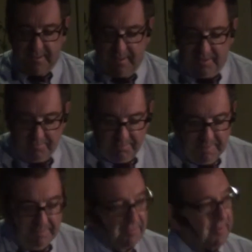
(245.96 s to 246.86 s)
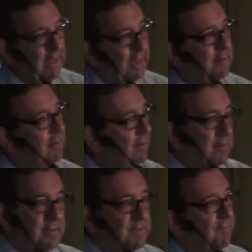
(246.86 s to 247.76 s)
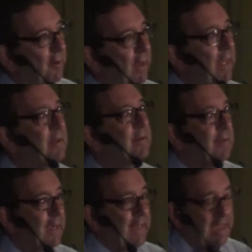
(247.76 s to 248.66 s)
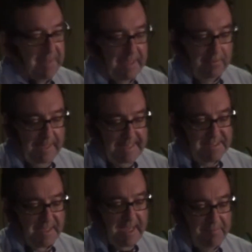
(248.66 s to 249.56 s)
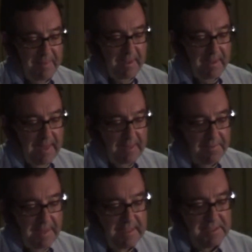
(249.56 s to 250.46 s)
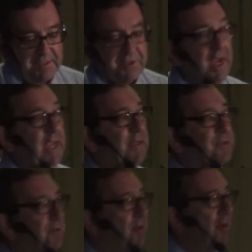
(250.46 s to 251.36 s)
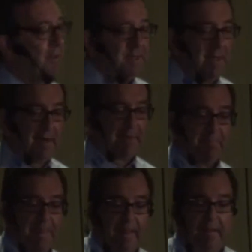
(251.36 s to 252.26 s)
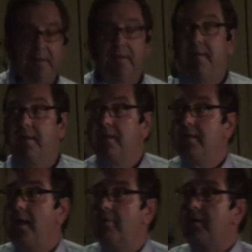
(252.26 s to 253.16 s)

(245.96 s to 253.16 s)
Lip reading: remember that it's a very dynamic landscape and things change all the time. Now, an